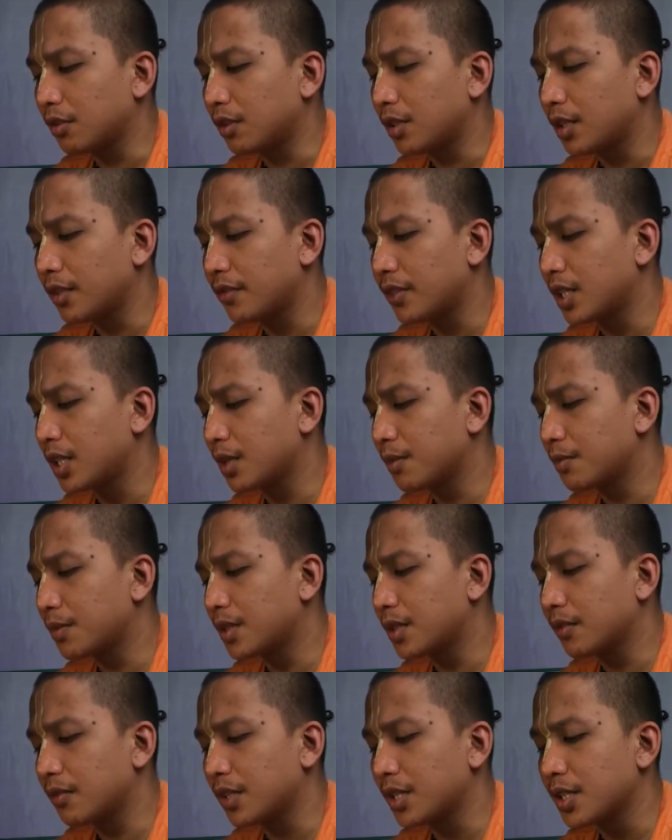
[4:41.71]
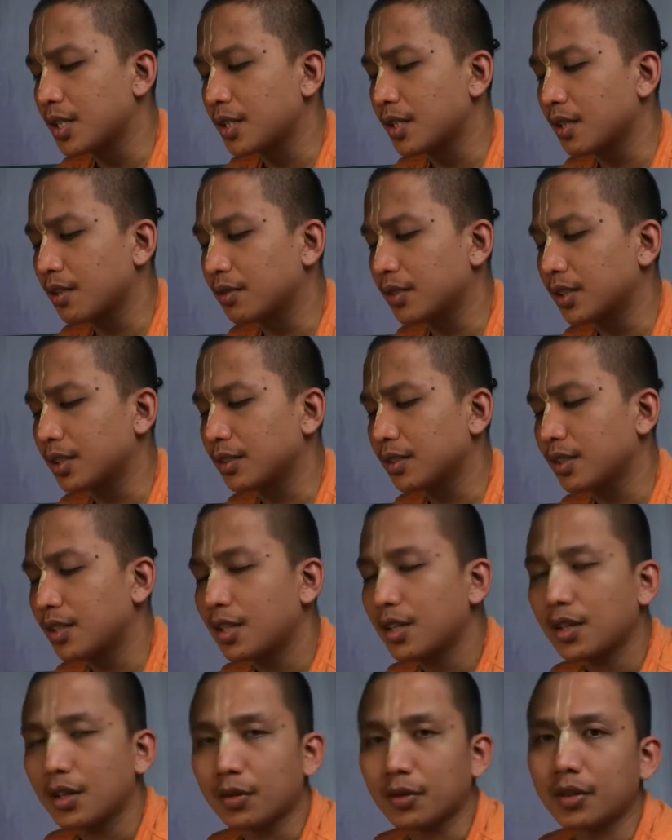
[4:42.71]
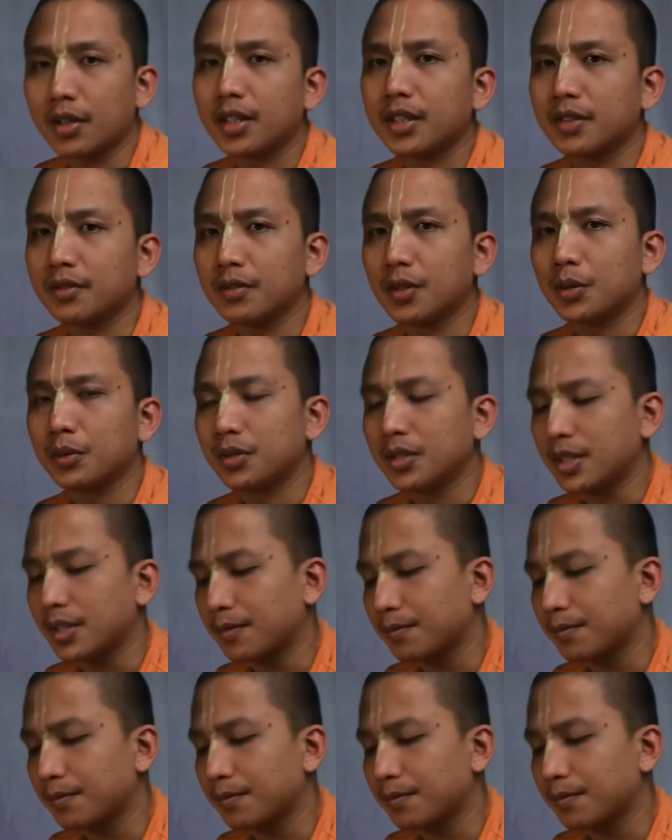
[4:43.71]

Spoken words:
he becomes a Vaisnava or a devotee.